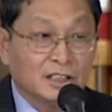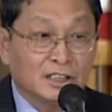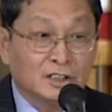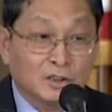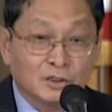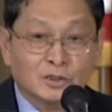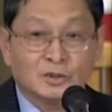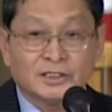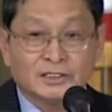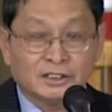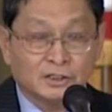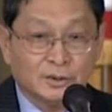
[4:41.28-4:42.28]
control the
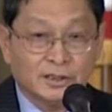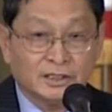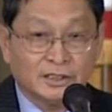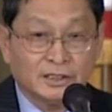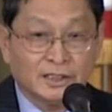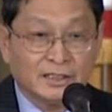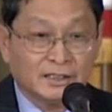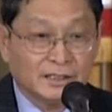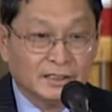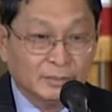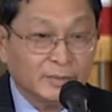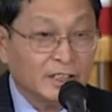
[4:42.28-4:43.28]
situation,
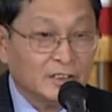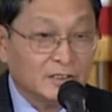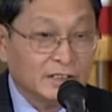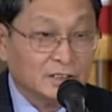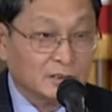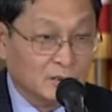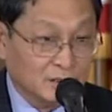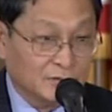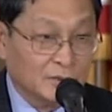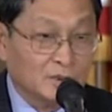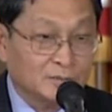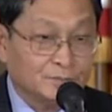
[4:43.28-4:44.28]
the military is called
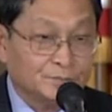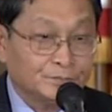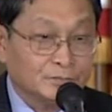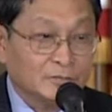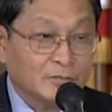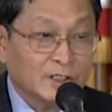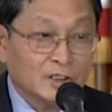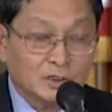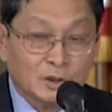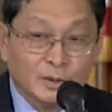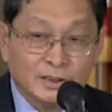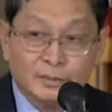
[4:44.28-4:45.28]
for.
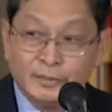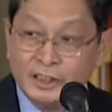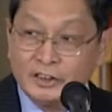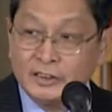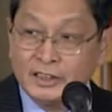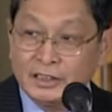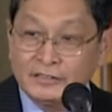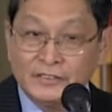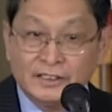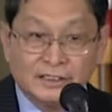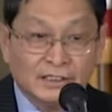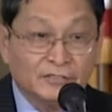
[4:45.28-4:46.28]
So what the military give
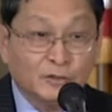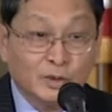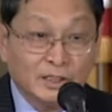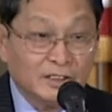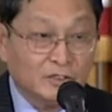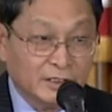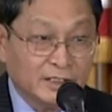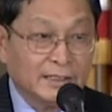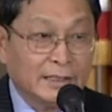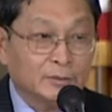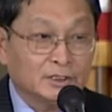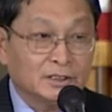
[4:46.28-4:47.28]
is give warning three
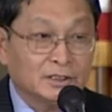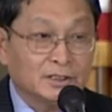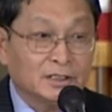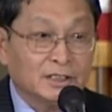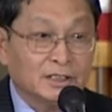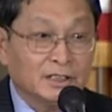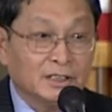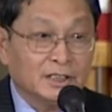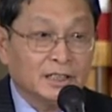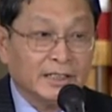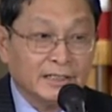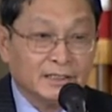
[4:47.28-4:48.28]
times,
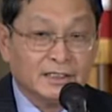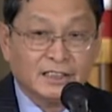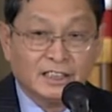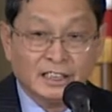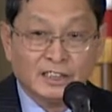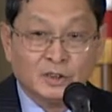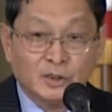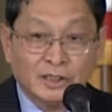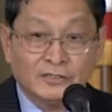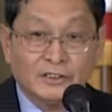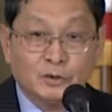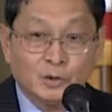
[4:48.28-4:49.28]
and uh, you know
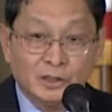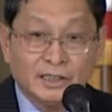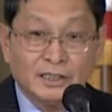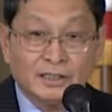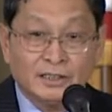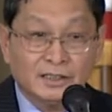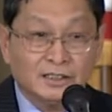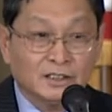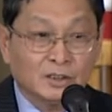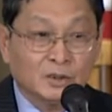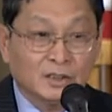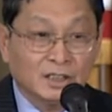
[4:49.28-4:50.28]
if that warning you
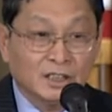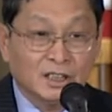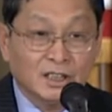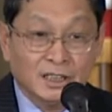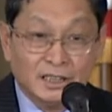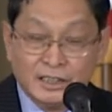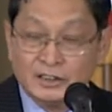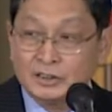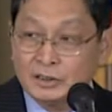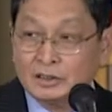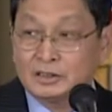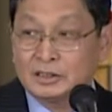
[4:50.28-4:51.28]
know is
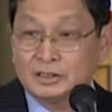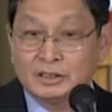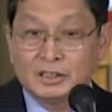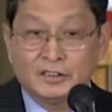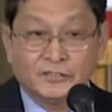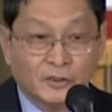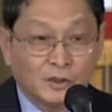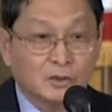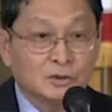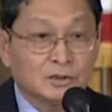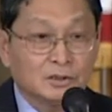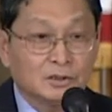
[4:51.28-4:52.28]
not
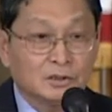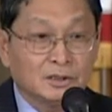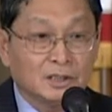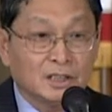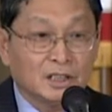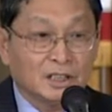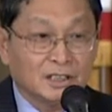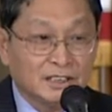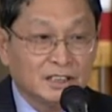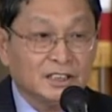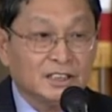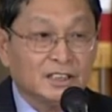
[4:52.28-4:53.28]
followed,
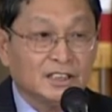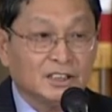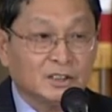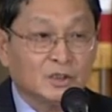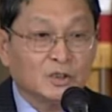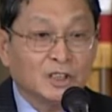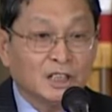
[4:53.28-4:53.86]
the you know